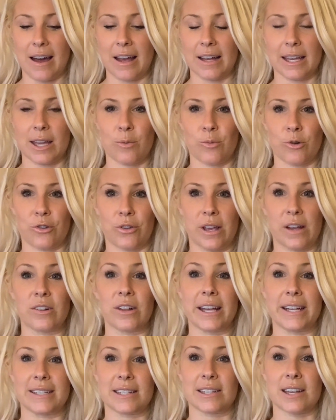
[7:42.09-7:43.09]
Kimberly
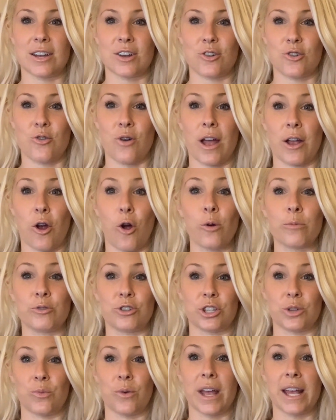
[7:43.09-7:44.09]
Klasick, who I hope
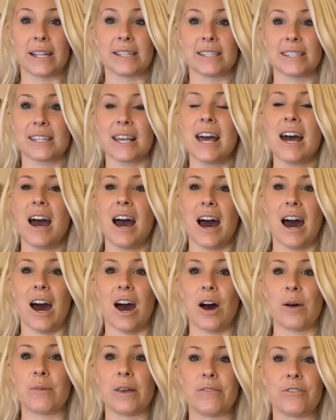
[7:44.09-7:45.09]
she wins.
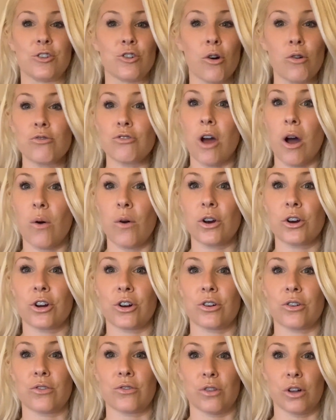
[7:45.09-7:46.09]
If you don't know
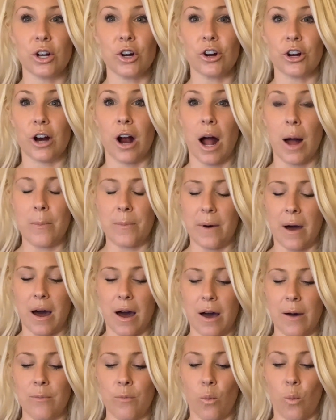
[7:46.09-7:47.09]
her, look her up.
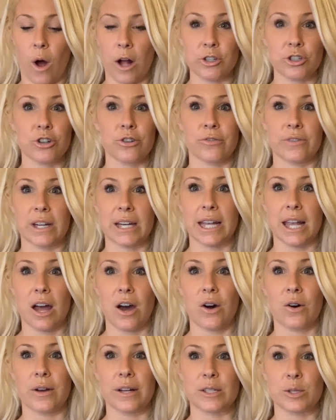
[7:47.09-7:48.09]
Watch her
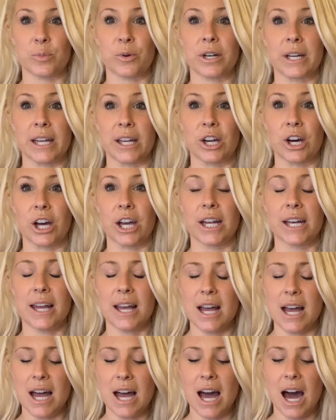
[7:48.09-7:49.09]
video. It's pretty good.
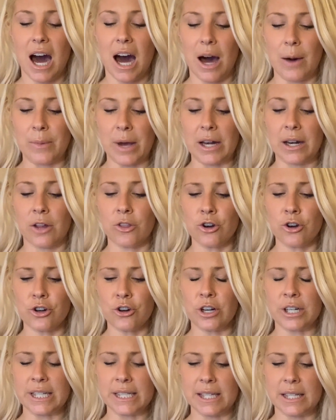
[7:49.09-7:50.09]
Another
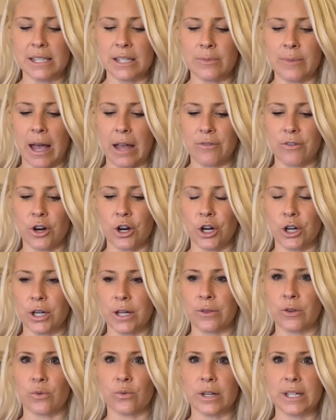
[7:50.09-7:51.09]
criticism I've heard,
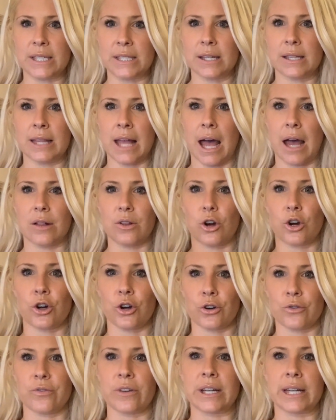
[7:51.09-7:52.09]
and the reason that
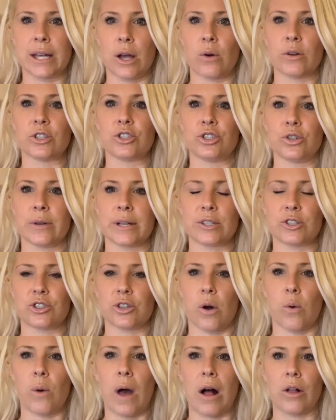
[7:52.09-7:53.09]
her video is doing
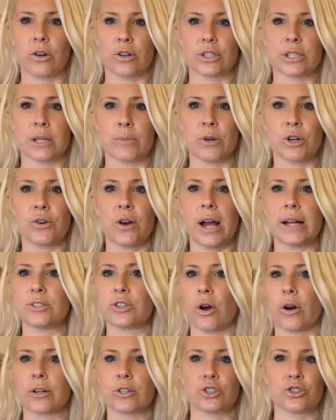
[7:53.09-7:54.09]
so well, are Democrats
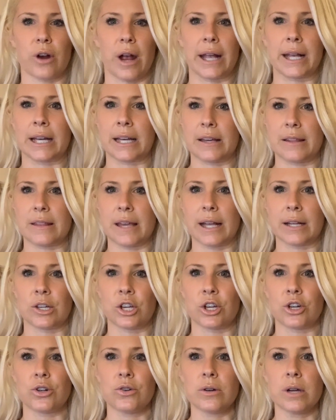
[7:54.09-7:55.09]
aren't trying anything
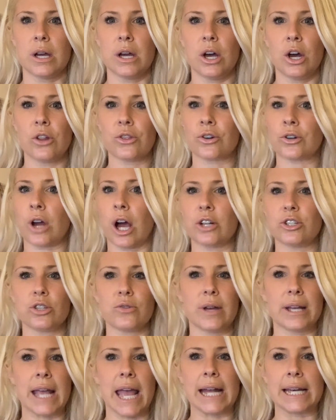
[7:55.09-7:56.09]
new. They're not
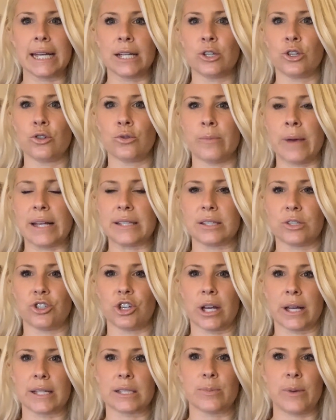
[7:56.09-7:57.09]
doing any new
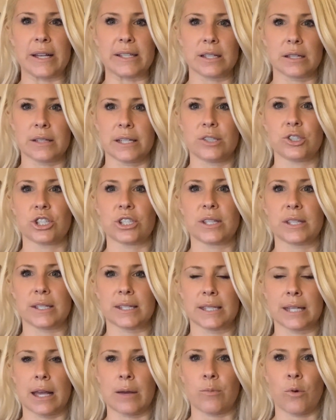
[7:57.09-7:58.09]
messaging. It's basically just the
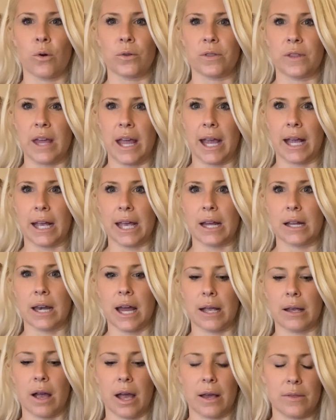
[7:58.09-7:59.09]
same old thing. And
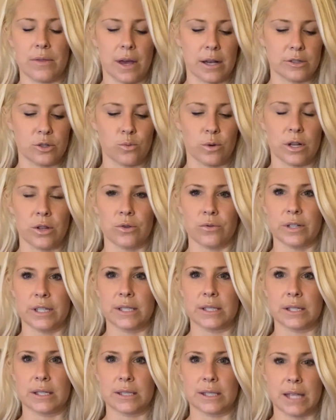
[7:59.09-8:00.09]
I that's one of the
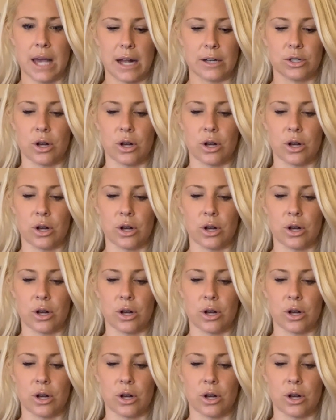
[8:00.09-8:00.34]
reasons that